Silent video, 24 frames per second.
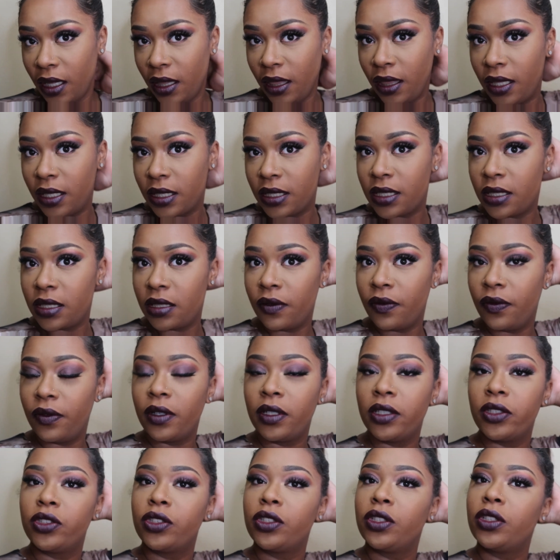this is the
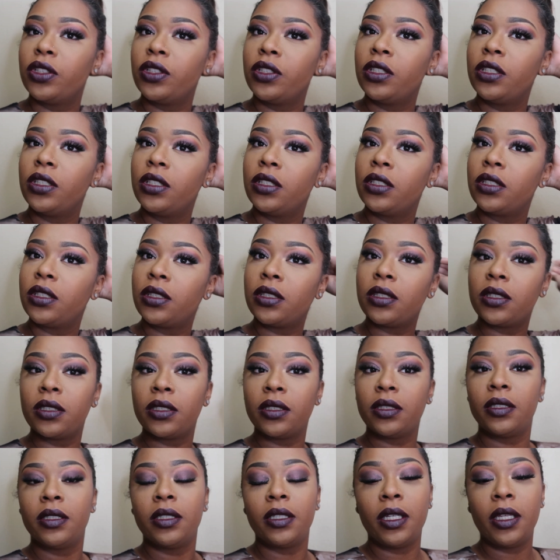finished look.
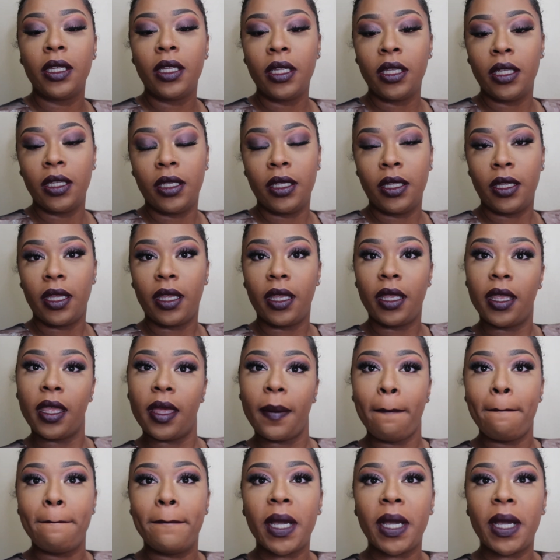Yep.